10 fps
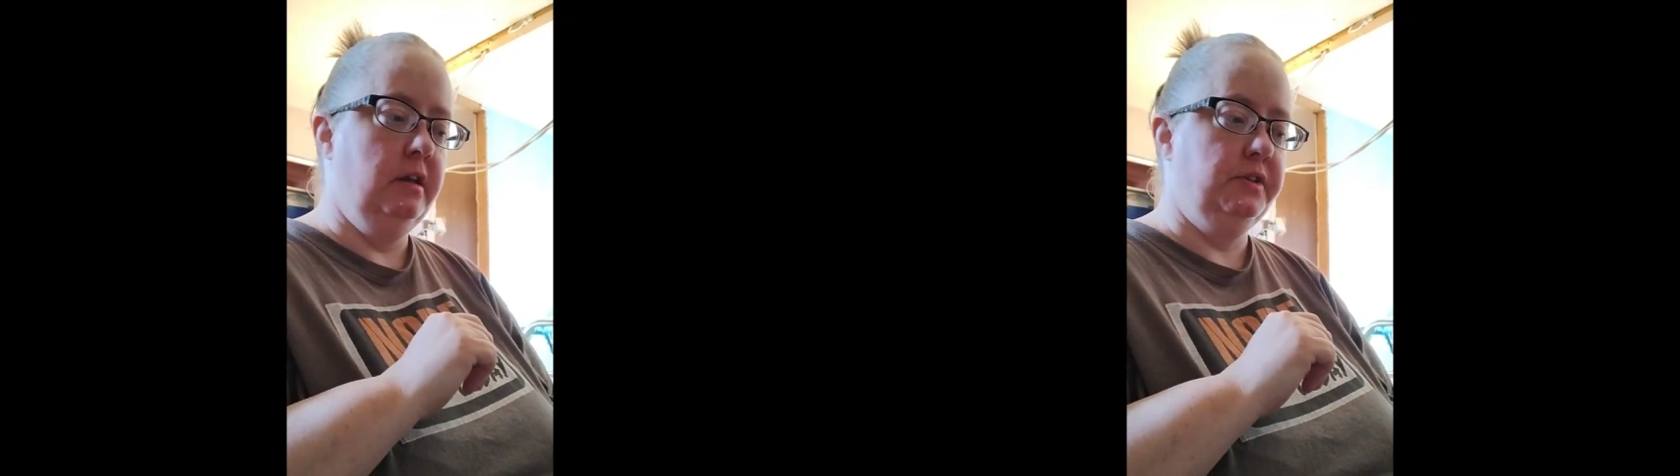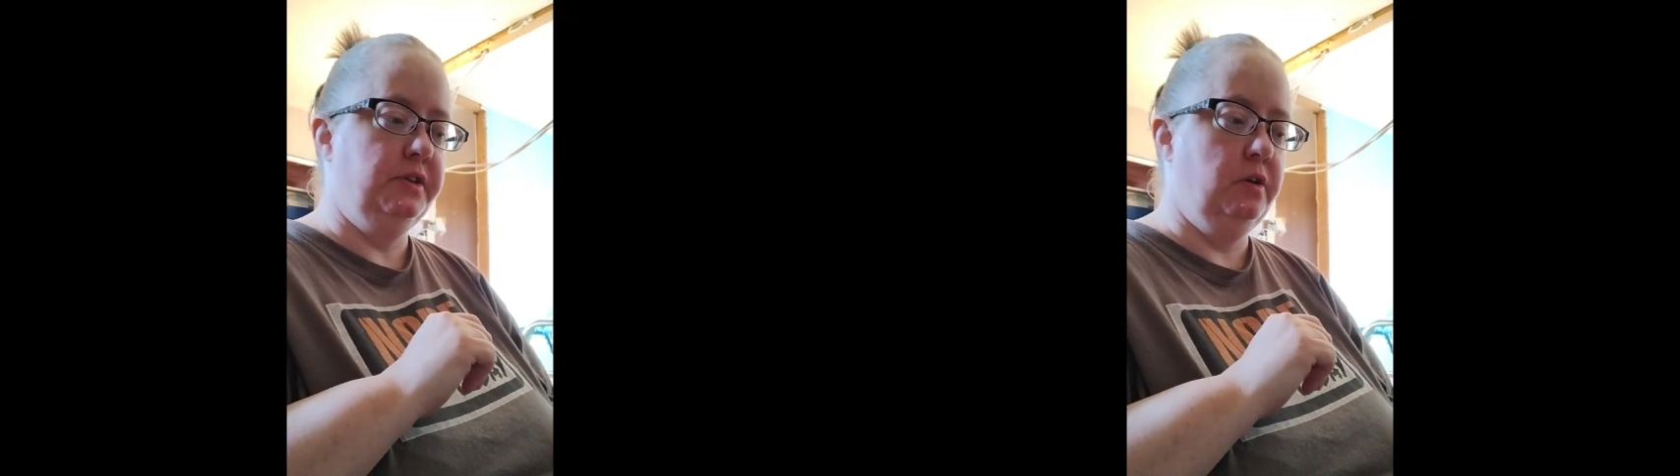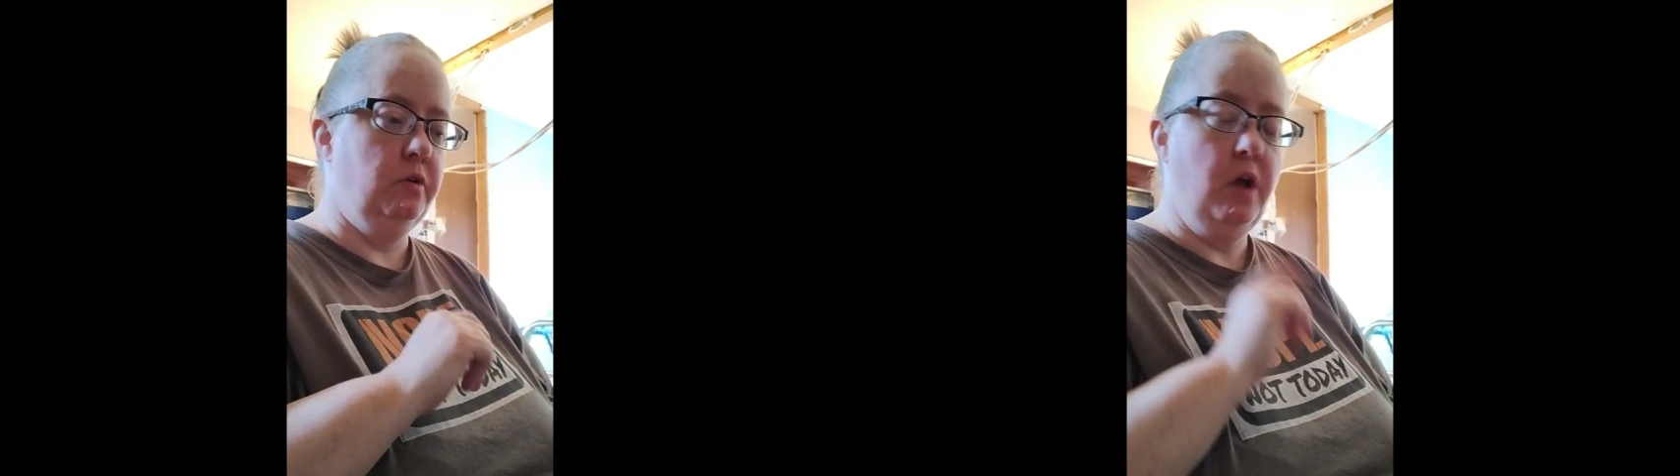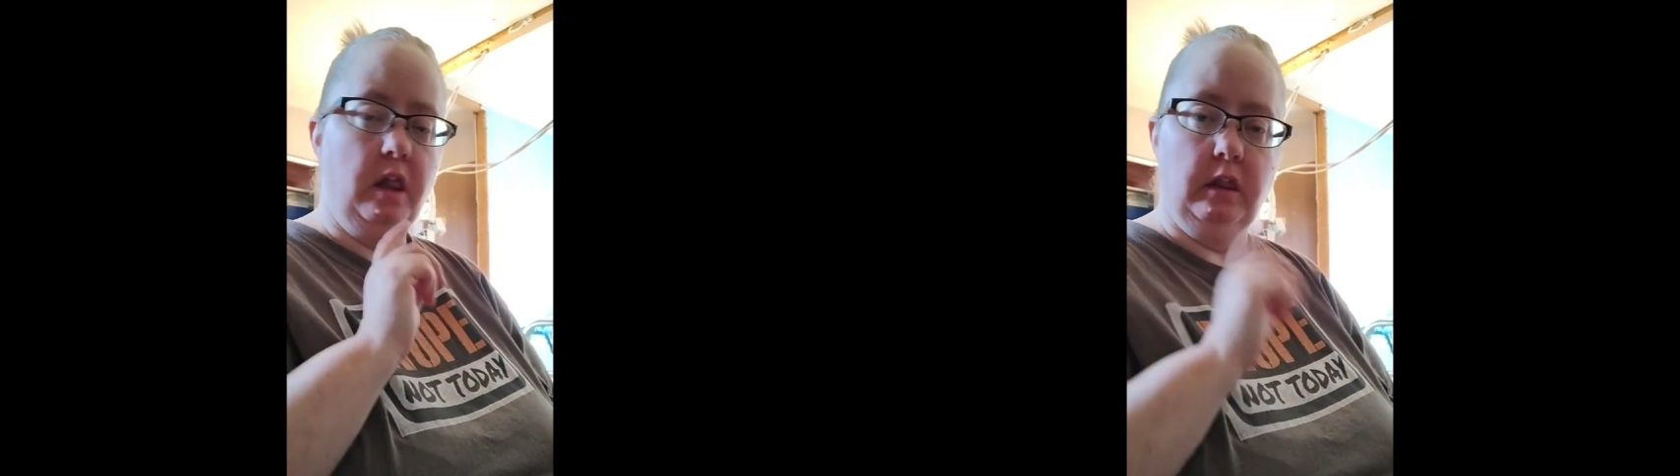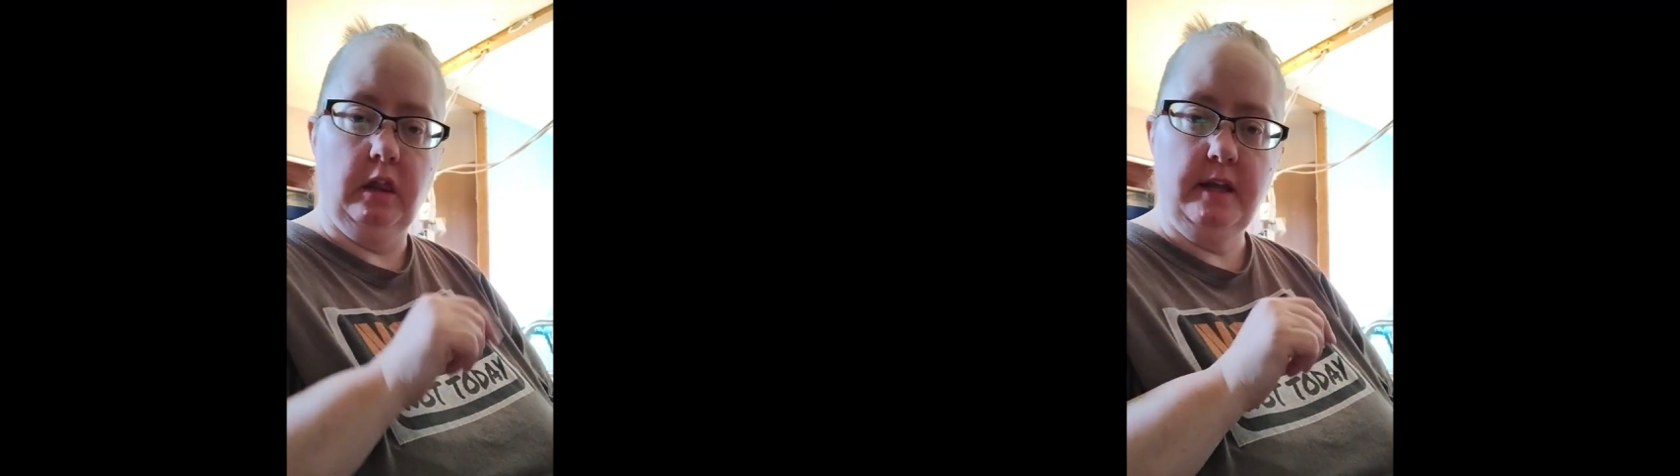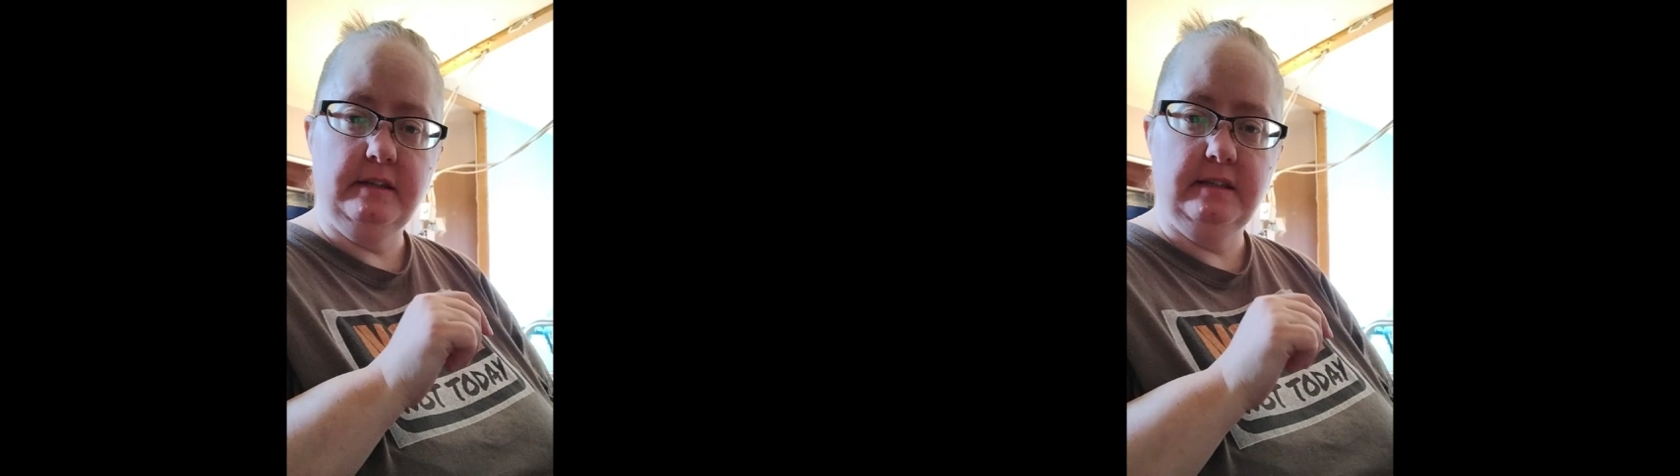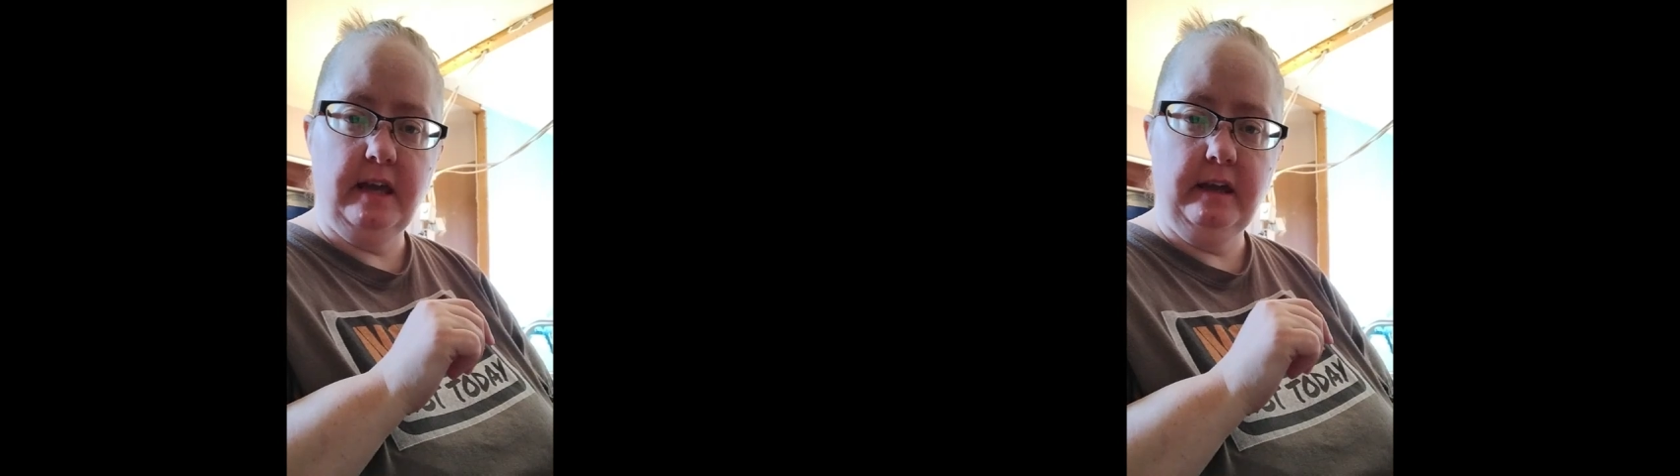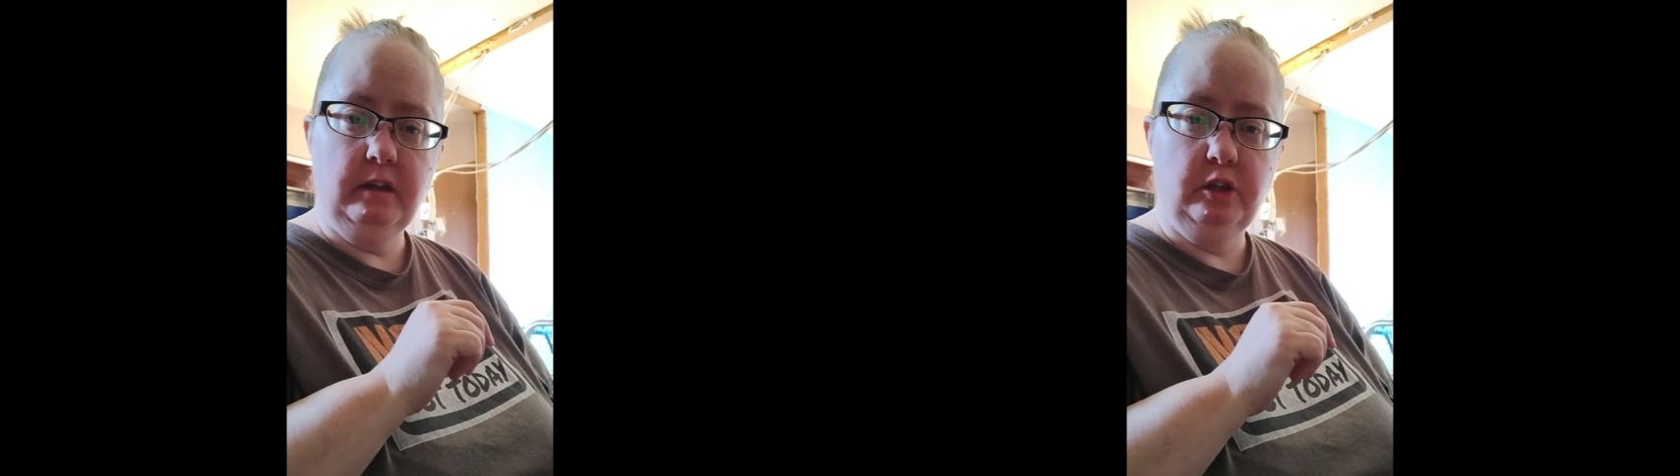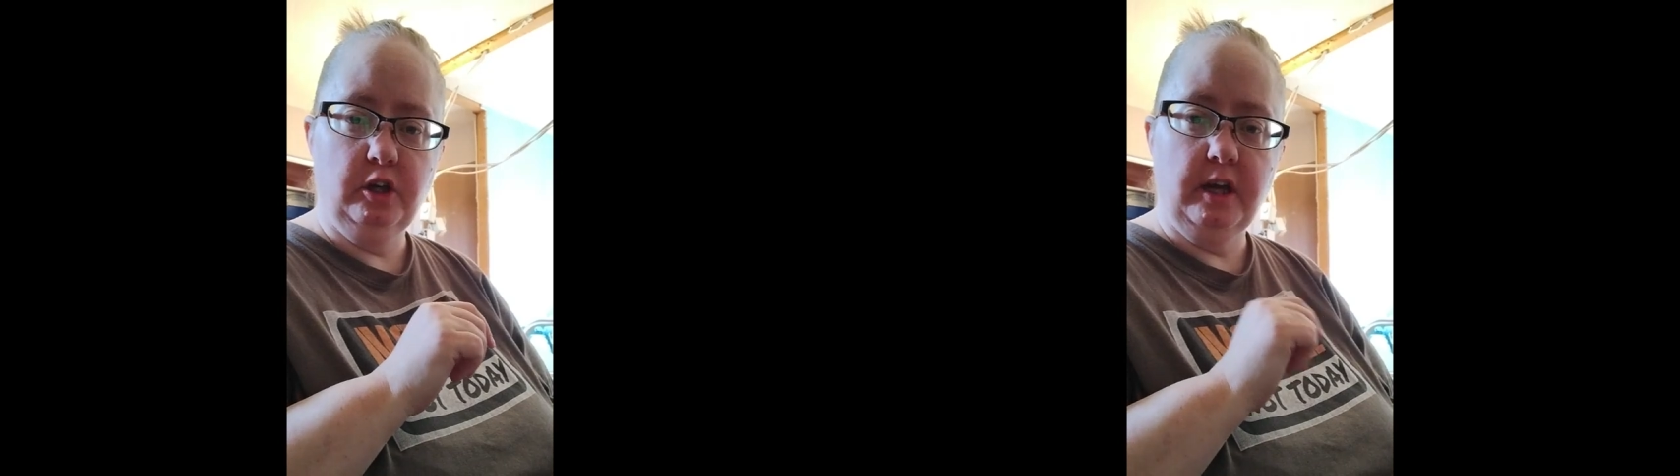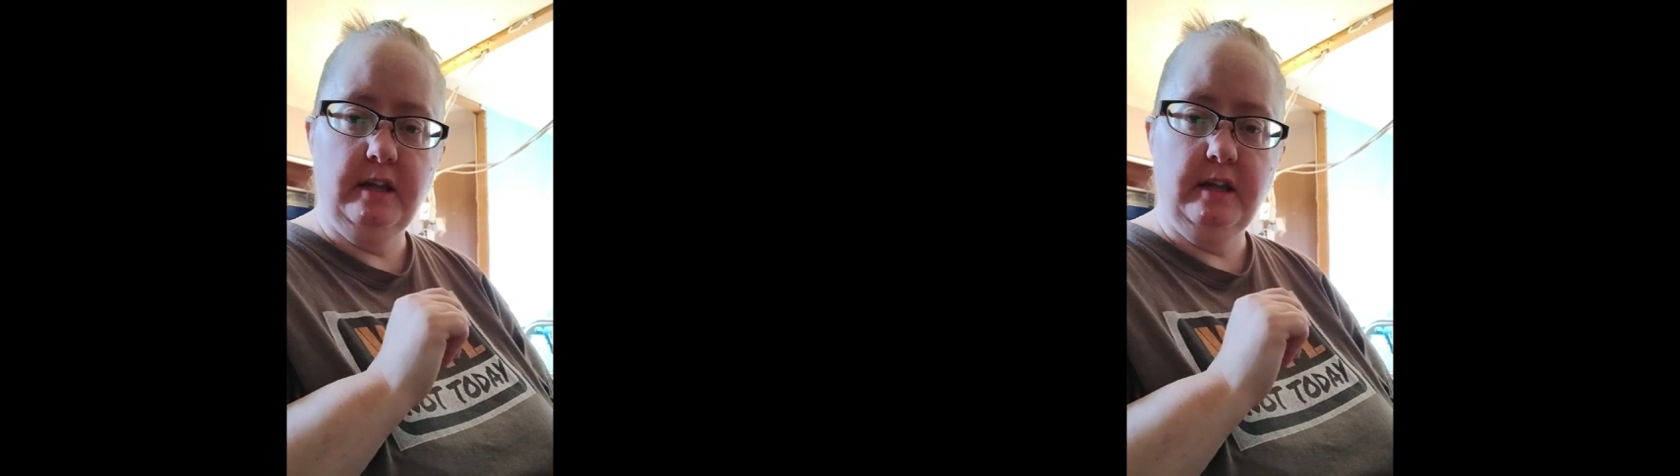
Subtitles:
so let's take a look